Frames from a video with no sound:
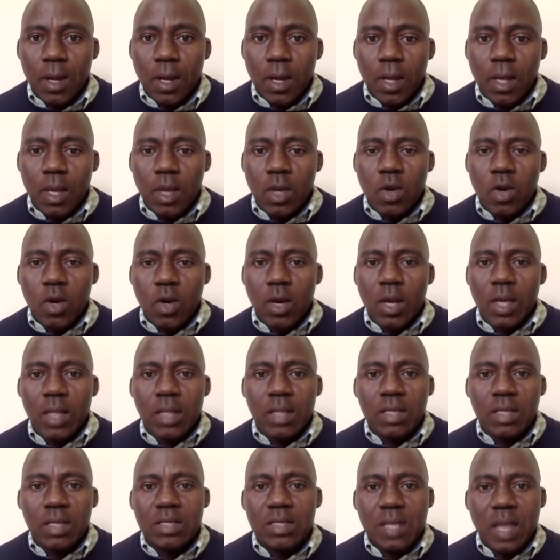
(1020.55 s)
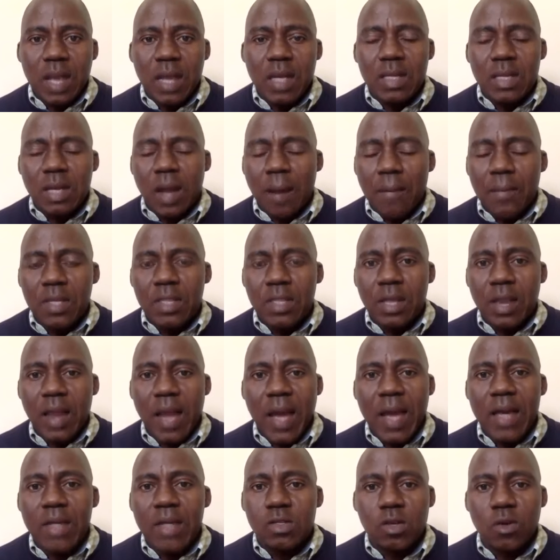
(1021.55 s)
You know, and the state, I mean, the
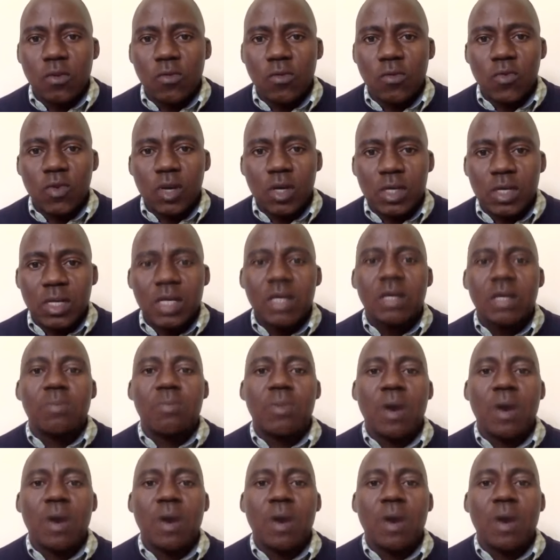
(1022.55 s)
likes of Nick